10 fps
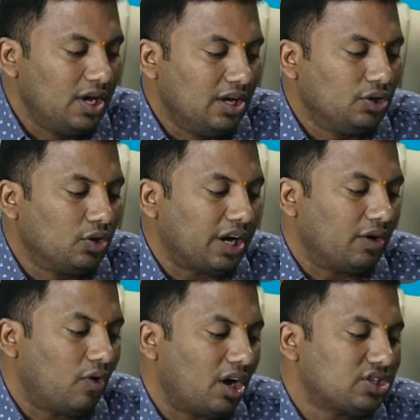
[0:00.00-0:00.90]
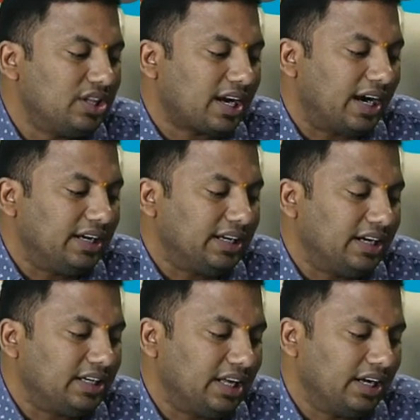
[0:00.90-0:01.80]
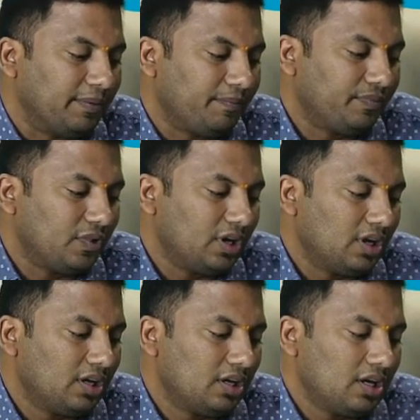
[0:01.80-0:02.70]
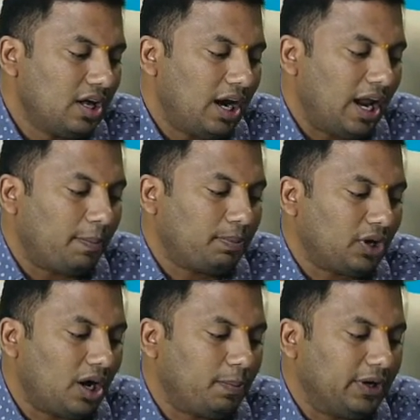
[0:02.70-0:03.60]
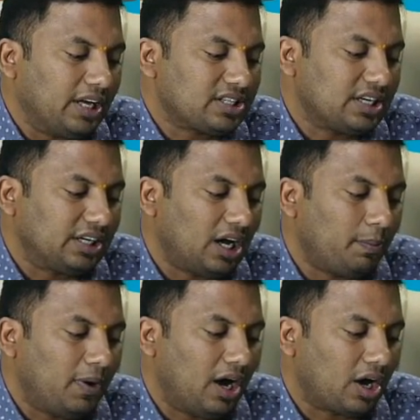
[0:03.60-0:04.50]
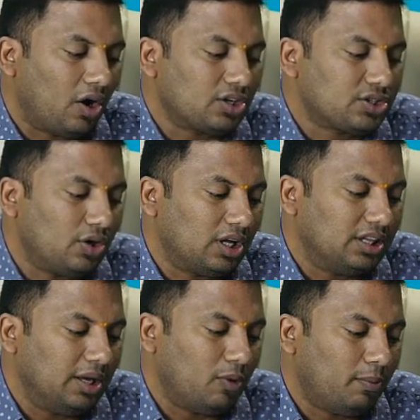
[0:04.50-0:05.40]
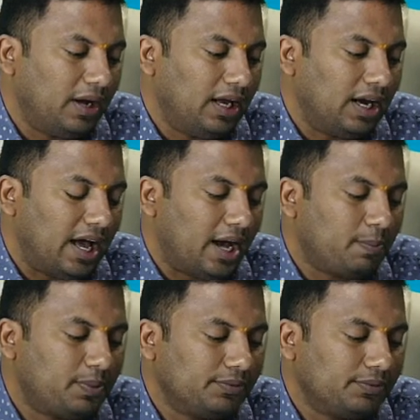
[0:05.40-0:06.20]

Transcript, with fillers: You can watch the content in laptop, desktop or also on the mobile app